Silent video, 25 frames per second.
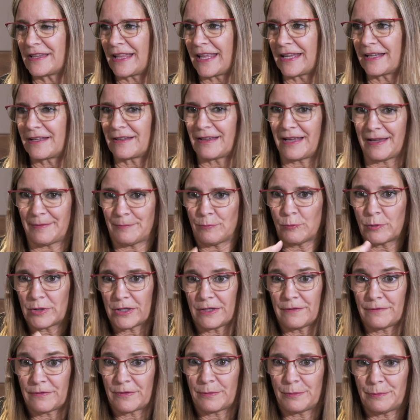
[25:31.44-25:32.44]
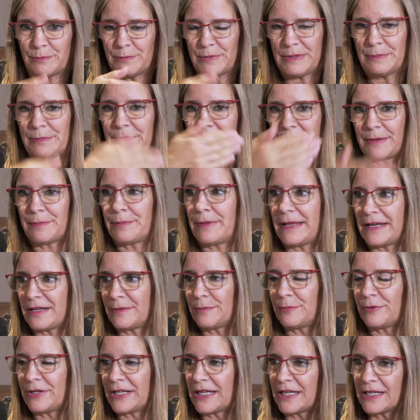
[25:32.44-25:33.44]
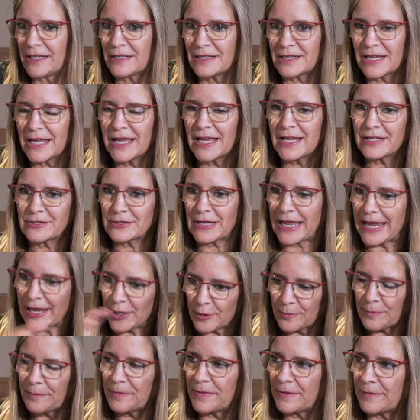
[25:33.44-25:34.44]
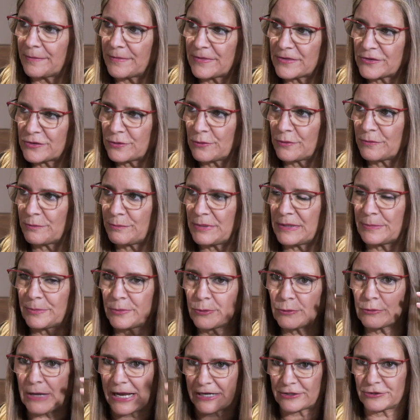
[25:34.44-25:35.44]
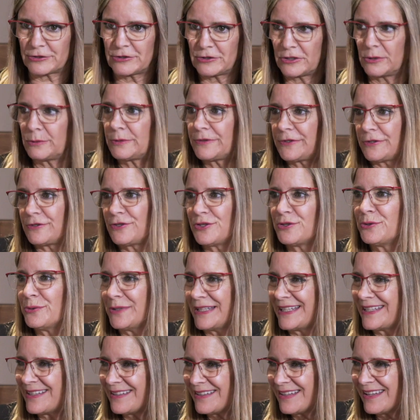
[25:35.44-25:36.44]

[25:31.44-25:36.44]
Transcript: Like I'm one of the people they pay to bring in to help them. So people who actually know what they're doing.